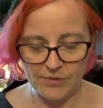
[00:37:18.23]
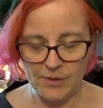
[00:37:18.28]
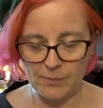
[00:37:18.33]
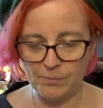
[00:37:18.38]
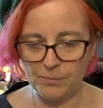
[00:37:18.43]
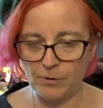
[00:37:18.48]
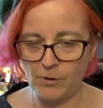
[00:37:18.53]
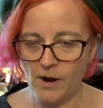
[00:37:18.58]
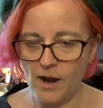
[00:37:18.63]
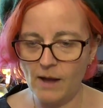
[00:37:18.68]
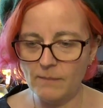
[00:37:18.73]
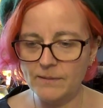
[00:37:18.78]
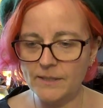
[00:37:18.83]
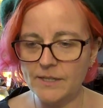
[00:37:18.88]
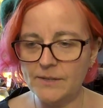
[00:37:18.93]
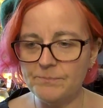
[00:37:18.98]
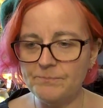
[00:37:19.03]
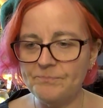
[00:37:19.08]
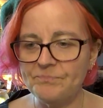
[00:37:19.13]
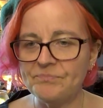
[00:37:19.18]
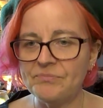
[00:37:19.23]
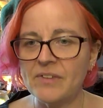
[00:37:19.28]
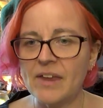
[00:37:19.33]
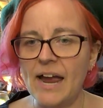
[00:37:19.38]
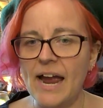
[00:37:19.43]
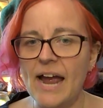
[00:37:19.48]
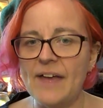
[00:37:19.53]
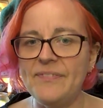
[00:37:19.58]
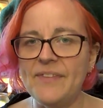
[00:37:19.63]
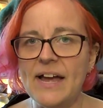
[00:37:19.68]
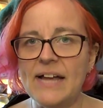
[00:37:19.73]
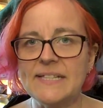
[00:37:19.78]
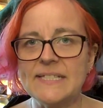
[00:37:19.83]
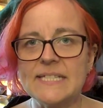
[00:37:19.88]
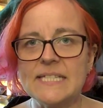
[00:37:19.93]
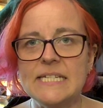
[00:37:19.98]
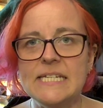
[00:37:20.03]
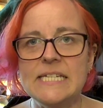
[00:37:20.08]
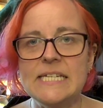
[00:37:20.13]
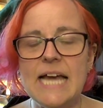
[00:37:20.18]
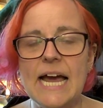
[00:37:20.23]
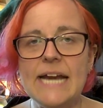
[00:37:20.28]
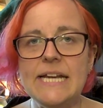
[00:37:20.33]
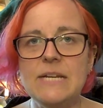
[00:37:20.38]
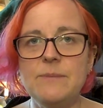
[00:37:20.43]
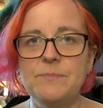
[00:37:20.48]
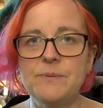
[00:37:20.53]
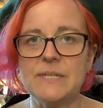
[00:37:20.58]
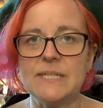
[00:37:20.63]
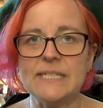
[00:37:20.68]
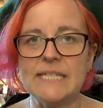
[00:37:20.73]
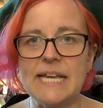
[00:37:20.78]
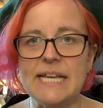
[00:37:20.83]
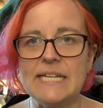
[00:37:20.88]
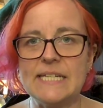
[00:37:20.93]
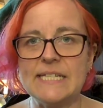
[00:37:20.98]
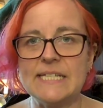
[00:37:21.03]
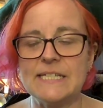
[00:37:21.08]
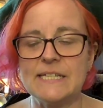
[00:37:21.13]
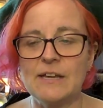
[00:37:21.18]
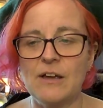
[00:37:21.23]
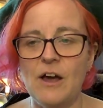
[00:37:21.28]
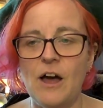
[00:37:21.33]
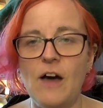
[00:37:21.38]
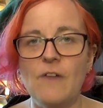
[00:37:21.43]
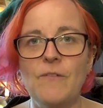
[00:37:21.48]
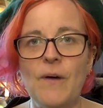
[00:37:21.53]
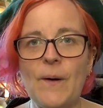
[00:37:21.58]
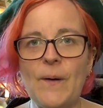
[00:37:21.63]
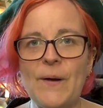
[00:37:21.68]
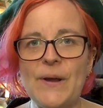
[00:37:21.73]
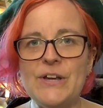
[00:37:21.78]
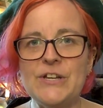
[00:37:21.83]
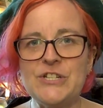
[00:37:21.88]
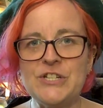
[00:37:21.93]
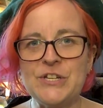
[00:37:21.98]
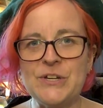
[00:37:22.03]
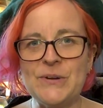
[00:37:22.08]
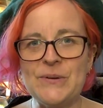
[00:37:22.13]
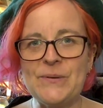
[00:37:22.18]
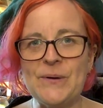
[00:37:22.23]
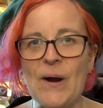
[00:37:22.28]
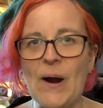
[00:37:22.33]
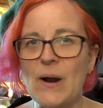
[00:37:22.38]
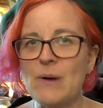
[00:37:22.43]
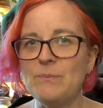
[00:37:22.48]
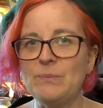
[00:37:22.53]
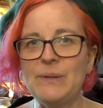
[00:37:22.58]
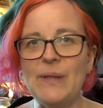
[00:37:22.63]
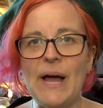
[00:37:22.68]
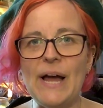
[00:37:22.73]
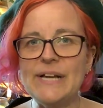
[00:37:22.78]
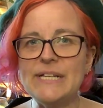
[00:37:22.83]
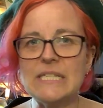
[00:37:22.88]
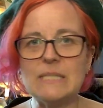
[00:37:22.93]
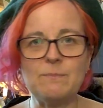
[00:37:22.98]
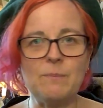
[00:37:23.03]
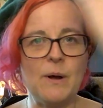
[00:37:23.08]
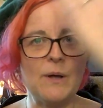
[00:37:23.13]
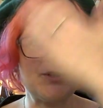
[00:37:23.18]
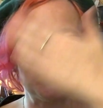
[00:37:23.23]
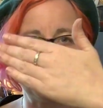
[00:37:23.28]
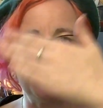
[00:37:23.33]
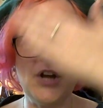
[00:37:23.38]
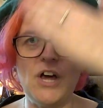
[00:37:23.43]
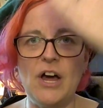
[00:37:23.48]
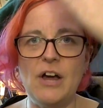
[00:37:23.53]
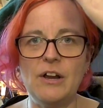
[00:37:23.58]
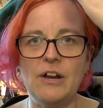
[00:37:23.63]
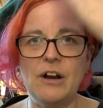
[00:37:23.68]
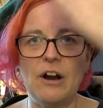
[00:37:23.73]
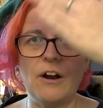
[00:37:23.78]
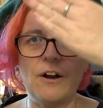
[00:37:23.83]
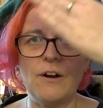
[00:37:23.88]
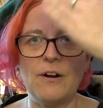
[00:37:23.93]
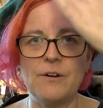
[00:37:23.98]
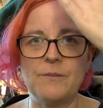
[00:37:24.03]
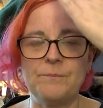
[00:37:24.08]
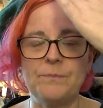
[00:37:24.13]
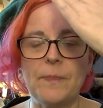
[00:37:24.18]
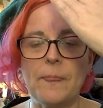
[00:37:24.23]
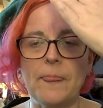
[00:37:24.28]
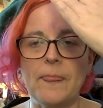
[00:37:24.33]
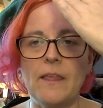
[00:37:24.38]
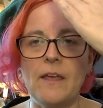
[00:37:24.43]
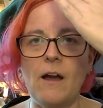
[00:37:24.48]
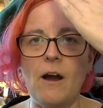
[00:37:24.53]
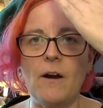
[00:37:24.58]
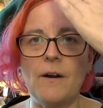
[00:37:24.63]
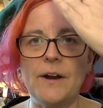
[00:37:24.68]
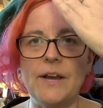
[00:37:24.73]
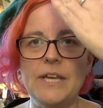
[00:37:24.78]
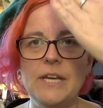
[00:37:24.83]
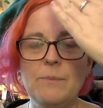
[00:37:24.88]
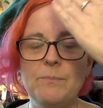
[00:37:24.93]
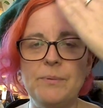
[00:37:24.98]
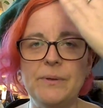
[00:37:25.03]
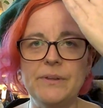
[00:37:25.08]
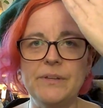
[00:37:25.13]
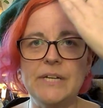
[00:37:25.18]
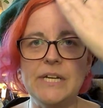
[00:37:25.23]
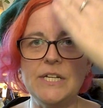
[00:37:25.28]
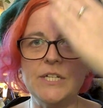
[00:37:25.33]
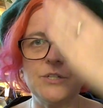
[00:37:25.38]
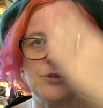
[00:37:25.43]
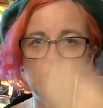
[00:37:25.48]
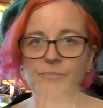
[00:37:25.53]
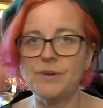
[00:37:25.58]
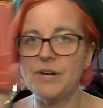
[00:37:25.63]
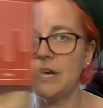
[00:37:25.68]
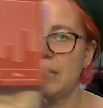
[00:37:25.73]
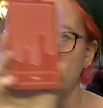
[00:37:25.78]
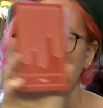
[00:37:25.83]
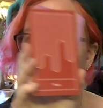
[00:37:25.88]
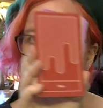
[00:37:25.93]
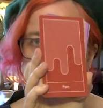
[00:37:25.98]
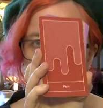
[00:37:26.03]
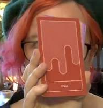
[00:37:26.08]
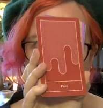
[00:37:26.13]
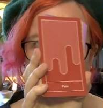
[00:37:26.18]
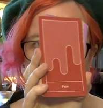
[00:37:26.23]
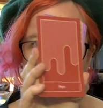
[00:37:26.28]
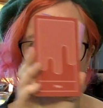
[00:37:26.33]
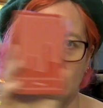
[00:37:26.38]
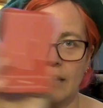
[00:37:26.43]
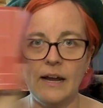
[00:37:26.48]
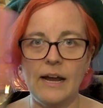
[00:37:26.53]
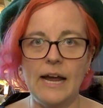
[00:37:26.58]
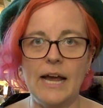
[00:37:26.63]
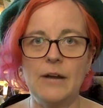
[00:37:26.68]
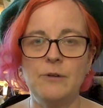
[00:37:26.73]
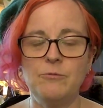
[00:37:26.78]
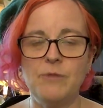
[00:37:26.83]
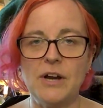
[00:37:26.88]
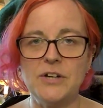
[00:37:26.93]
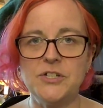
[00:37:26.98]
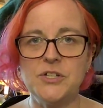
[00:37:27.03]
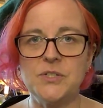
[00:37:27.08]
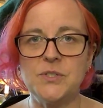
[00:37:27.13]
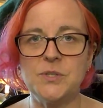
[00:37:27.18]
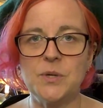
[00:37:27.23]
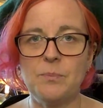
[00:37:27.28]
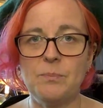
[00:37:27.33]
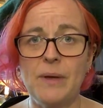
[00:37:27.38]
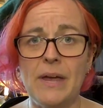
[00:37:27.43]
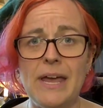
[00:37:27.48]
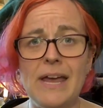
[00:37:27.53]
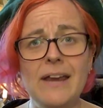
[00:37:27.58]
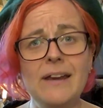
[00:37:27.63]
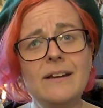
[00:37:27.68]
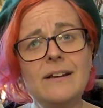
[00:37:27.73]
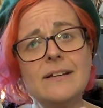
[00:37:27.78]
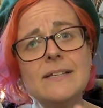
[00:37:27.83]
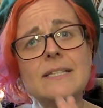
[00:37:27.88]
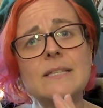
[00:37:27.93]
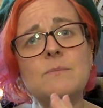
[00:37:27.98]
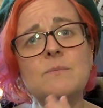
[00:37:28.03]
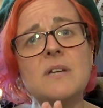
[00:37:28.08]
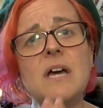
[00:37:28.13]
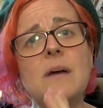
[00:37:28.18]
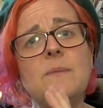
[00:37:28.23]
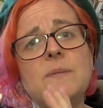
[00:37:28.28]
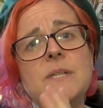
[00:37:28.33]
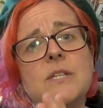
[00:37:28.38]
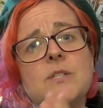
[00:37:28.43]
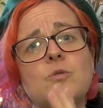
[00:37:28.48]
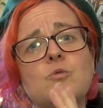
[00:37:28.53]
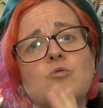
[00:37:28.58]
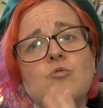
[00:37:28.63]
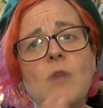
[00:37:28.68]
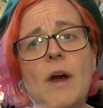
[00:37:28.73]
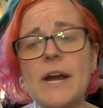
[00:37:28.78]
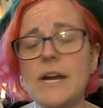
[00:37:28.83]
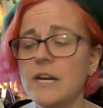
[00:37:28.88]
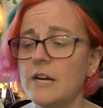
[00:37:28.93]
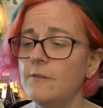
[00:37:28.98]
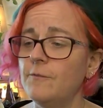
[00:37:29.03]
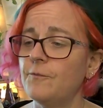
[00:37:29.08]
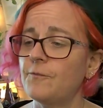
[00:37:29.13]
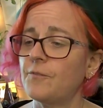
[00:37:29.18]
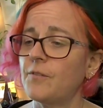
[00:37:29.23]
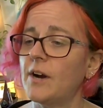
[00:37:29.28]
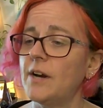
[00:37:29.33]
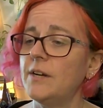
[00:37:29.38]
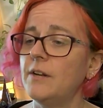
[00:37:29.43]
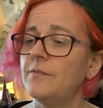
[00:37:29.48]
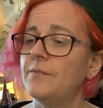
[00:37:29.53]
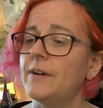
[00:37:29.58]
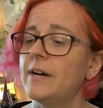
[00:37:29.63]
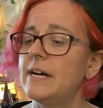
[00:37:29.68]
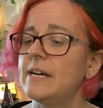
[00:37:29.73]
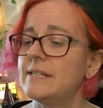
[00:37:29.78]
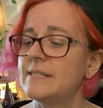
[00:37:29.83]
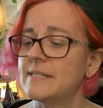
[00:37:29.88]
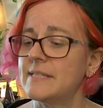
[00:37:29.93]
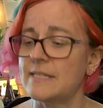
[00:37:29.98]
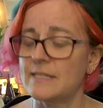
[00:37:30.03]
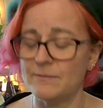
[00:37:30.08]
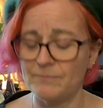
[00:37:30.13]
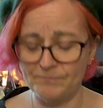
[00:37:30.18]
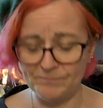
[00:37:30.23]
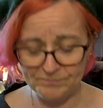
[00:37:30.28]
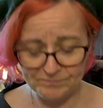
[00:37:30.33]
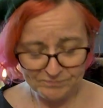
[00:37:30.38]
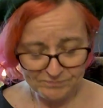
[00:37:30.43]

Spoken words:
the problem, and that's 90% of our issue. Our blind spots are not our inability to read and register pain, because sometimes it's right in front of us.